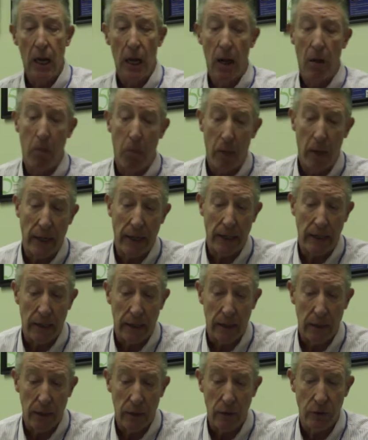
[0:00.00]
But you need
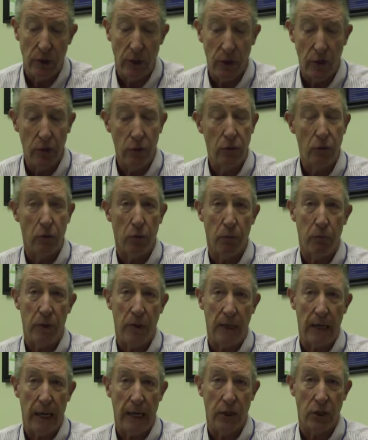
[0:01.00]
to use a neutral
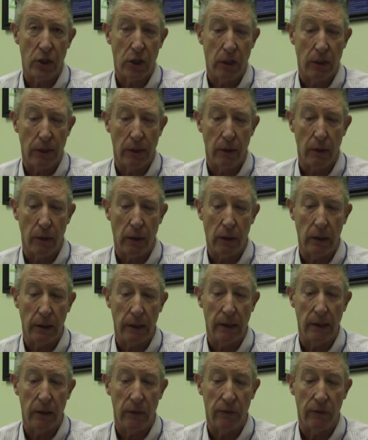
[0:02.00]
pH cleaner to clean
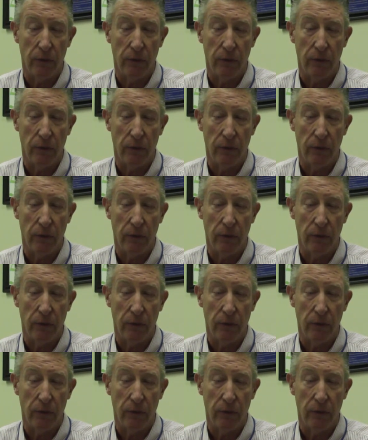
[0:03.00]
these